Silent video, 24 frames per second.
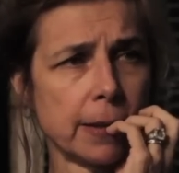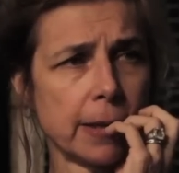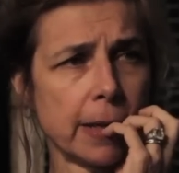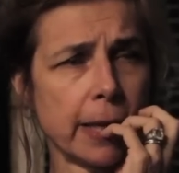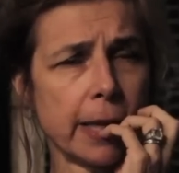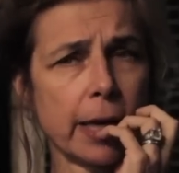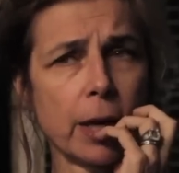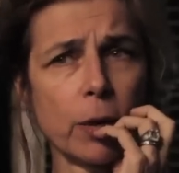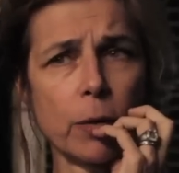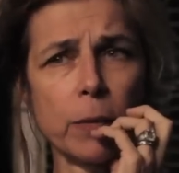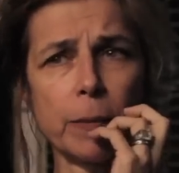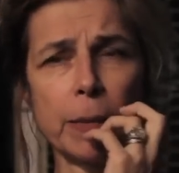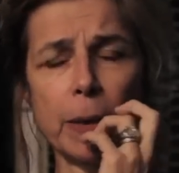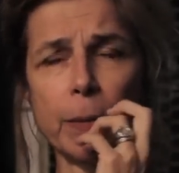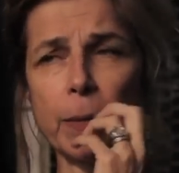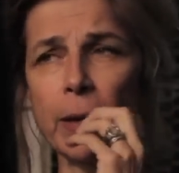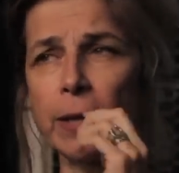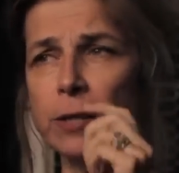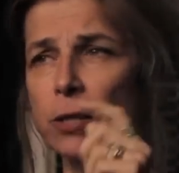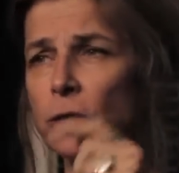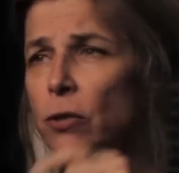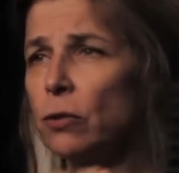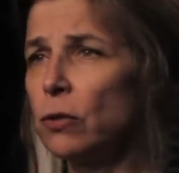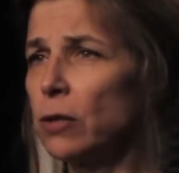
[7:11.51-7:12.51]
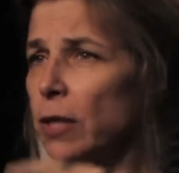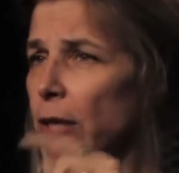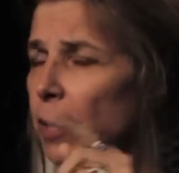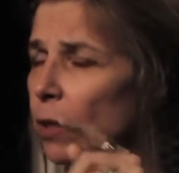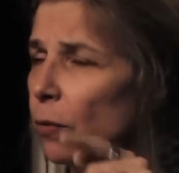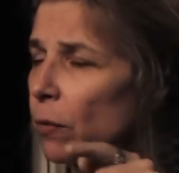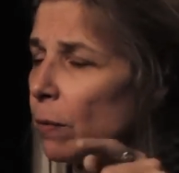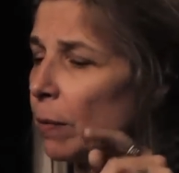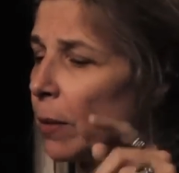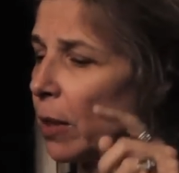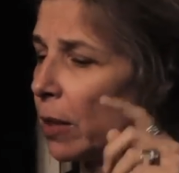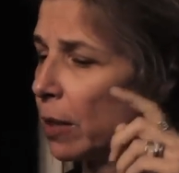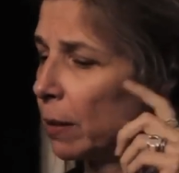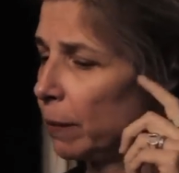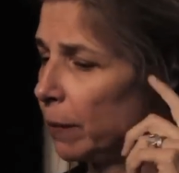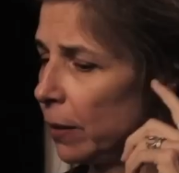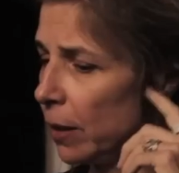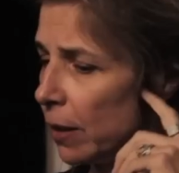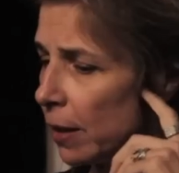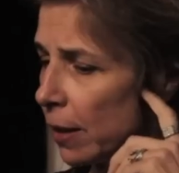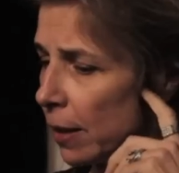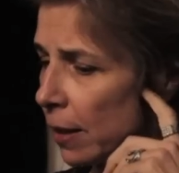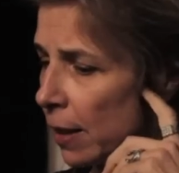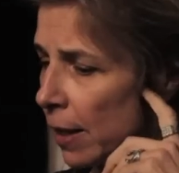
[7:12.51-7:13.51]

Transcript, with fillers: And I remember, and Suzanne reminded me,